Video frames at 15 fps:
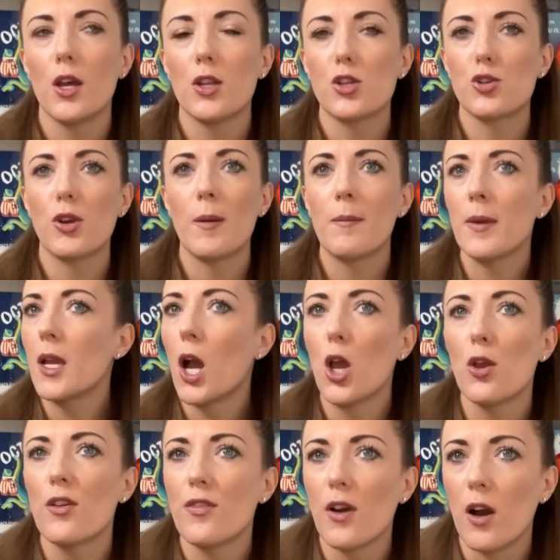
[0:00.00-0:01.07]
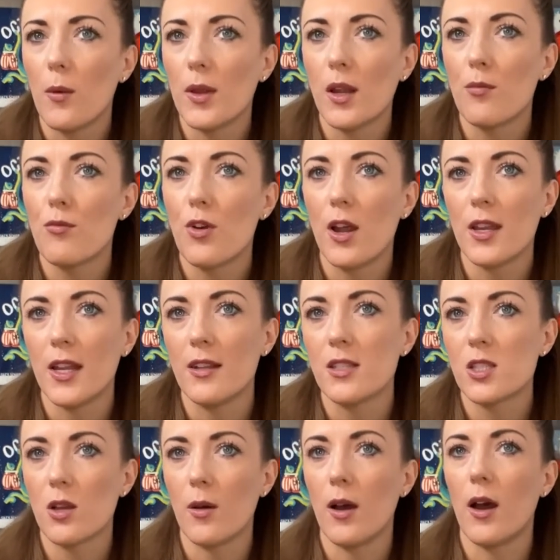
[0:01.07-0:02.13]
trip me over when I'm running
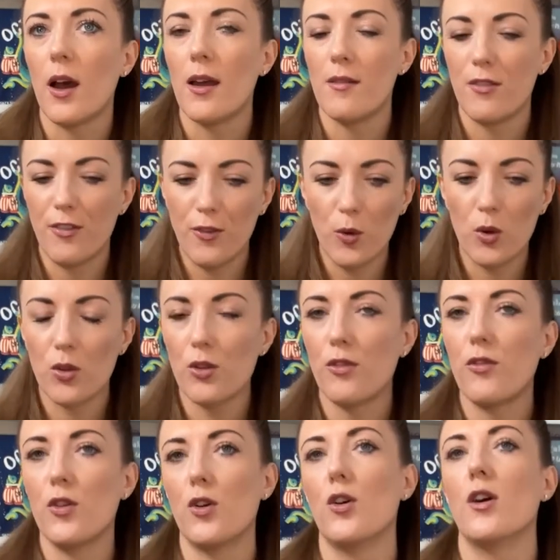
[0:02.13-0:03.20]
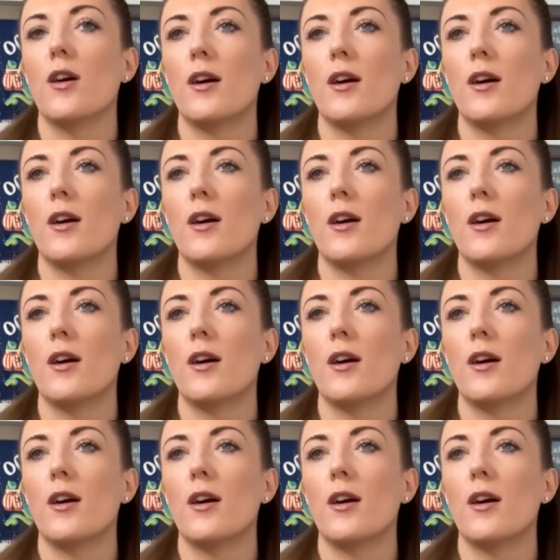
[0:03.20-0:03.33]
so I fall on the floor.